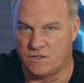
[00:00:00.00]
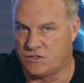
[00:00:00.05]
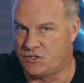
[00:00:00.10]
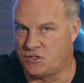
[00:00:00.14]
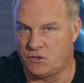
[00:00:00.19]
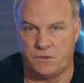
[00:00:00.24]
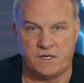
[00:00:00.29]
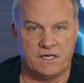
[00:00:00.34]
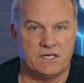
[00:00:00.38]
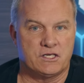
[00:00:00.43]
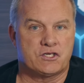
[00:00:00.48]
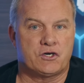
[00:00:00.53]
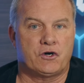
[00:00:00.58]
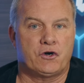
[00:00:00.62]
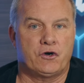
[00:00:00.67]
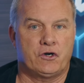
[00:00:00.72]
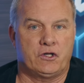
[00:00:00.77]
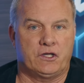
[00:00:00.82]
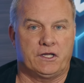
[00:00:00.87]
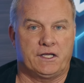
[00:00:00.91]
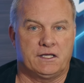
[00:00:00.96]
do it
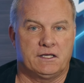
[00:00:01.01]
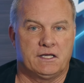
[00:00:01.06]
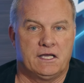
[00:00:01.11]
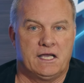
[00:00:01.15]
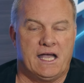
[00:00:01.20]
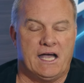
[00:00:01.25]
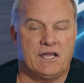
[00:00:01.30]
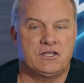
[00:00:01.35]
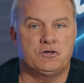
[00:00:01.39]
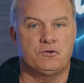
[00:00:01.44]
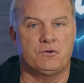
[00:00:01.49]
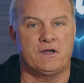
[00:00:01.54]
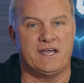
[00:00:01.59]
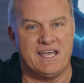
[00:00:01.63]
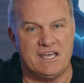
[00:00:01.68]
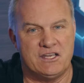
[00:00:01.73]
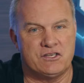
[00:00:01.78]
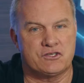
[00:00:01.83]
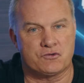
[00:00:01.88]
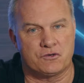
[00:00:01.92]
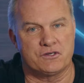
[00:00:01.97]
internally, and you
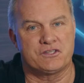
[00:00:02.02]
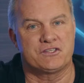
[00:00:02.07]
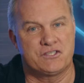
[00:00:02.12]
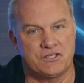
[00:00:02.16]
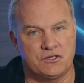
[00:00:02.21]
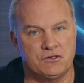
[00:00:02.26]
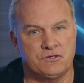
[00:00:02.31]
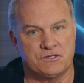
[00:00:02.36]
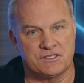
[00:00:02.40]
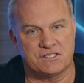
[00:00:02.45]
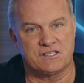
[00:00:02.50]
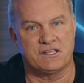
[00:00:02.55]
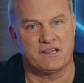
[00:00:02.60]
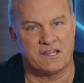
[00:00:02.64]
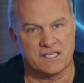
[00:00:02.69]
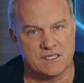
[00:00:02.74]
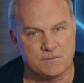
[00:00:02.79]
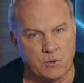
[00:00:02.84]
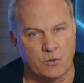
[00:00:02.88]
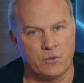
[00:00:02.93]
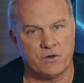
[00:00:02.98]
introduce
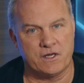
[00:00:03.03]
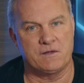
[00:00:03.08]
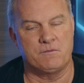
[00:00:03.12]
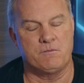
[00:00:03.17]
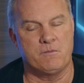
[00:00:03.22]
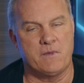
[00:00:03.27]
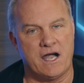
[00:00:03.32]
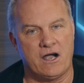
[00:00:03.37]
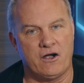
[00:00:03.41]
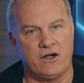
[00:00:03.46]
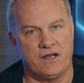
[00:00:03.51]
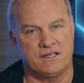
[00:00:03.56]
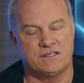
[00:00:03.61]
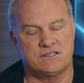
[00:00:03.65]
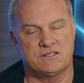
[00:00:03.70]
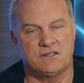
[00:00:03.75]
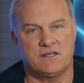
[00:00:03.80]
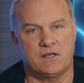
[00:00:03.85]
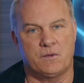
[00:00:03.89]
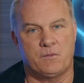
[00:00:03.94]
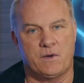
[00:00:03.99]
sporting merit to
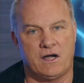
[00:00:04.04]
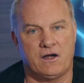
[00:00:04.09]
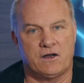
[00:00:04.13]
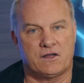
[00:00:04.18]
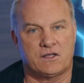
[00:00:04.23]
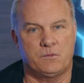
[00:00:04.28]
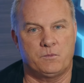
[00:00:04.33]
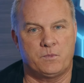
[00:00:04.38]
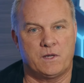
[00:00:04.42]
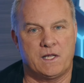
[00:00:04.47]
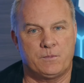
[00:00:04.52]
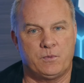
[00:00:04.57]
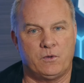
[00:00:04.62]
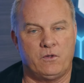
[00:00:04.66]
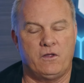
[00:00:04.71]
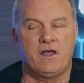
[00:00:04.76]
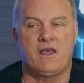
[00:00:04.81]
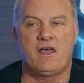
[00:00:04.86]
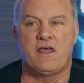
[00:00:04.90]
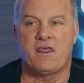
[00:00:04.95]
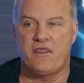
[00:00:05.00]
the American people,
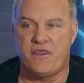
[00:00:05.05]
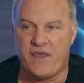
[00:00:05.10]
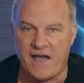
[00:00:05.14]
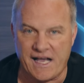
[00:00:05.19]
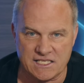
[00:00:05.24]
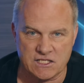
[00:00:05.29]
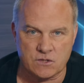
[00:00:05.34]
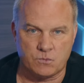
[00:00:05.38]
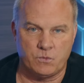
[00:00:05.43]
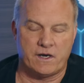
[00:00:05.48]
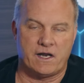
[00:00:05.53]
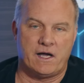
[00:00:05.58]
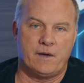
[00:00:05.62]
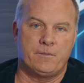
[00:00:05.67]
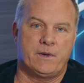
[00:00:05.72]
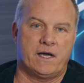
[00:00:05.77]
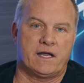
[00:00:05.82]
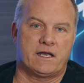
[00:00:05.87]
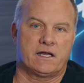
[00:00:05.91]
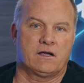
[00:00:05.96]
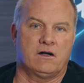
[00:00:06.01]
that's what I'm
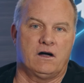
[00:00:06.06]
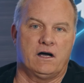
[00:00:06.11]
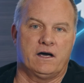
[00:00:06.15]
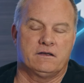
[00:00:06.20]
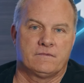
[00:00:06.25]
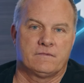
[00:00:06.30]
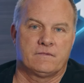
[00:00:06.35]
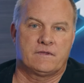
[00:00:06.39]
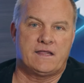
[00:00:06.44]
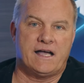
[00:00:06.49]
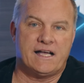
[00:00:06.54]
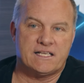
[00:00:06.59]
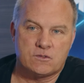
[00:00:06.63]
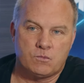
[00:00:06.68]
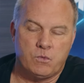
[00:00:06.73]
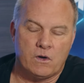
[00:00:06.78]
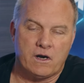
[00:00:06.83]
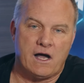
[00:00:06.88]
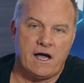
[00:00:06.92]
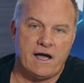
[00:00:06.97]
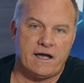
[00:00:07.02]
betting on. That's
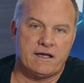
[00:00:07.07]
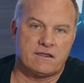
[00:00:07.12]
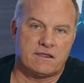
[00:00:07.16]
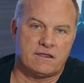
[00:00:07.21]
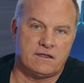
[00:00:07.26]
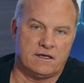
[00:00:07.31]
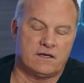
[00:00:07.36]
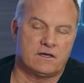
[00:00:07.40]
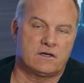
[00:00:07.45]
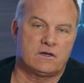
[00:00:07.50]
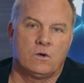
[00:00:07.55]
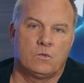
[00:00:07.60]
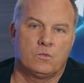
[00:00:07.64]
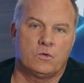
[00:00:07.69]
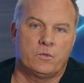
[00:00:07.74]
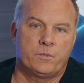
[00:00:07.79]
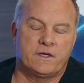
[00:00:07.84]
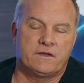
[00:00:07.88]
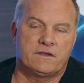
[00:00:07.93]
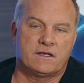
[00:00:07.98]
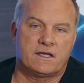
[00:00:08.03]
what I think will
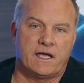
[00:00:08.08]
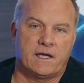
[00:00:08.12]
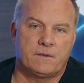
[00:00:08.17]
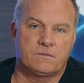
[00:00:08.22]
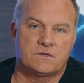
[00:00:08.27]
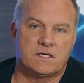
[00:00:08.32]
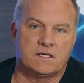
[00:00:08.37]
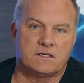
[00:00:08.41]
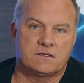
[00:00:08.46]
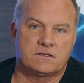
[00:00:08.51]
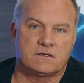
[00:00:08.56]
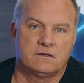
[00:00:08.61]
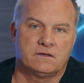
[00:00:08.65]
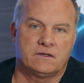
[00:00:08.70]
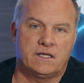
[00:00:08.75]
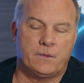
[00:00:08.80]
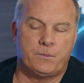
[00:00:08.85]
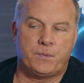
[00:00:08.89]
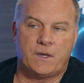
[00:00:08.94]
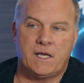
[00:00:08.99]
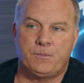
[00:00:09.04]
be the game changer.
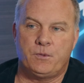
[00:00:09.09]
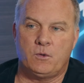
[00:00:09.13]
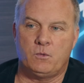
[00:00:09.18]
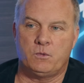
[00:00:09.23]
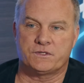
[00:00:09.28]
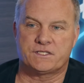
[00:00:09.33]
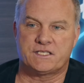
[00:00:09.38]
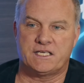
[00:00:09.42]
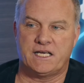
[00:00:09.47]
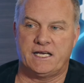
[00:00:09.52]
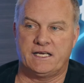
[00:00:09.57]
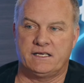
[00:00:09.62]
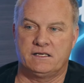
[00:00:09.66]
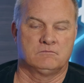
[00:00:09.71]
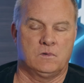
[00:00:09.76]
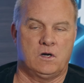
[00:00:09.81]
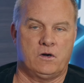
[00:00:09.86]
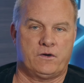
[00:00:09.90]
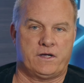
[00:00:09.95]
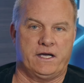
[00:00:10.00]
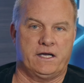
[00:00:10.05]
That people will say,
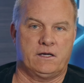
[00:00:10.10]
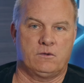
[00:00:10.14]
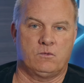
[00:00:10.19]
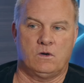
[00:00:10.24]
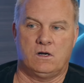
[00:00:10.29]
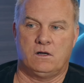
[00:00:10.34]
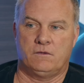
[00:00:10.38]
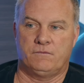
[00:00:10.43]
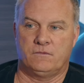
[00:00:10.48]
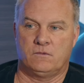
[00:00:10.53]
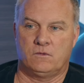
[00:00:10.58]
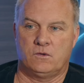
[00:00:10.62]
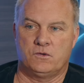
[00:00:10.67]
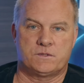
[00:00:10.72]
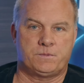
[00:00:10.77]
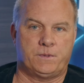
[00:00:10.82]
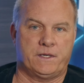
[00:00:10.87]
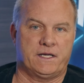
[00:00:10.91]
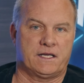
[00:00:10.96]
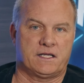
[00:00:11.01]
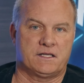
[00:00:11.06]
okay, well, who's
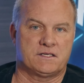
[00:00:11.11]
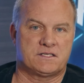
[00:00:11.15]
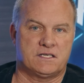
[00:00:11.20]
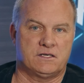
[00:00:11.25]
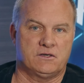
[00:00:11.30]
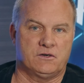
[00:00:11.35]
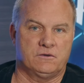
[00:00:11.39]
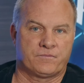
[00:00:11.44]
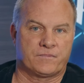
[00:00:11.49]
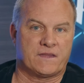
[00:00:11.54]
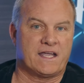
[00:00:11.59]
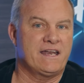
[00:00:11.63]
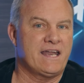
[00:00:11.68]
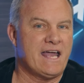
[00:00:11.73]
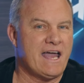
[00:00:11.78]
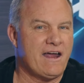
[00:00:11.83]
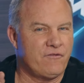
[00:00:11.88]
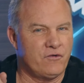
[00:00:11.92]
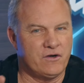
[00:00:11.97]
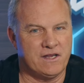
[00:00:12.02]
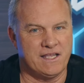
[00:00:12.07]
playing against who? And
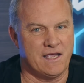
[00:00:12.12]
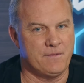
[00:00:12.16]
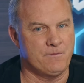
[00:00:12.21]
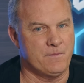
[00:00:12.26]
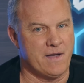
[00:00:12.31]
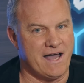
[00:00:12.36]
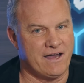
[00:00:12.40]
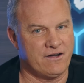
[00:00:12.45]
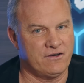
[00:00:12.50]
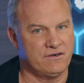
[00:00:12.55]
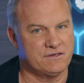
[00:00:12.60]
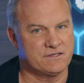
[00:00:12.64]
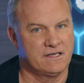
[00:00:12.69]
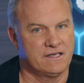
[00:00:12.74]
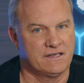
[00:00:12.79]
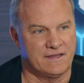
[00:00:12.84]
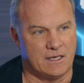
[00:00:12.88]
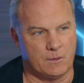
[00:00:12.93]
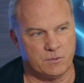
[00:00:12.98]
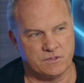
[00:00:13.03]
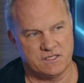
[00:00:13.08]
every game matters?
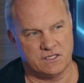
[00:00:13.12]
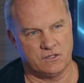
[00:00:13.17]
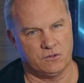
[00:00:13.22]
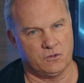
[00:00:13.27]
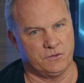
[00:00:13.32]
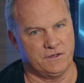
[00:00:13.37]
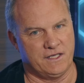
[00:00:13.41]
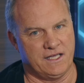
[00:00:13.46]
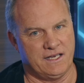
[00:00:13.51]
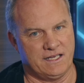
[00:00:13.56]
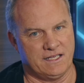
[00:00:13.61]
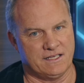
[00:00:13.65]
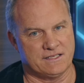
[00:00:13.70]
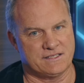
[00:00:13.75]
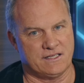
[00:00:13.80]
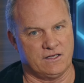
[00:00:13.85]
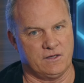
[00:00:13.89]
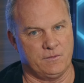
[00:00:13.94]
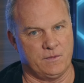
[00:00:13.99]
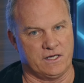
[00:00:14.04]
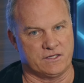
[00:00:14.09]
That was the old
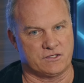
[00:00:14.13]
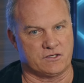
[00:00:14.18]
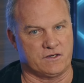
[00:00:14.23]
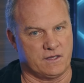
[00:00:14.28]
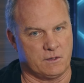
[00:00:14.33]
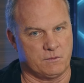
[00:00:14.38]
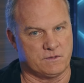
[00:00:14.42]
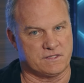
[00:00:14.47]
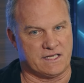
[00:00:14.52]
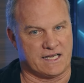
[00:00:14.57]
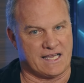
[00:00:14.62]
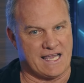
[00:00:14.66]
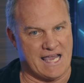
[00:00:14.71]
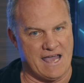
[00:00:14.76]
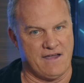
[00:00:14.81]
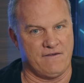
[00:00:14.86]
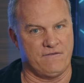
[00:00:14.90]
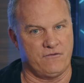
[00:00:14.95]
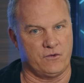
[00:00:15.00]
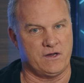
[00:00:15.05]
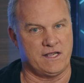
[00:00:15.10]
NASL mantra. There was like
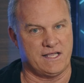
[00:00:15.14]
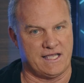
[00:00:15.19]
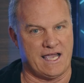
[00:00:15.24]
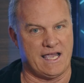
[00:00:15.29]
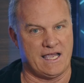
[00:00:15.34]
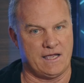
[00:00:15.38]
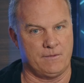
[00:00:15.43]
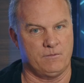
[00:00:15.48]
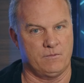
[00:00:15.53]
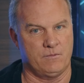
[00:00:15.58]
every game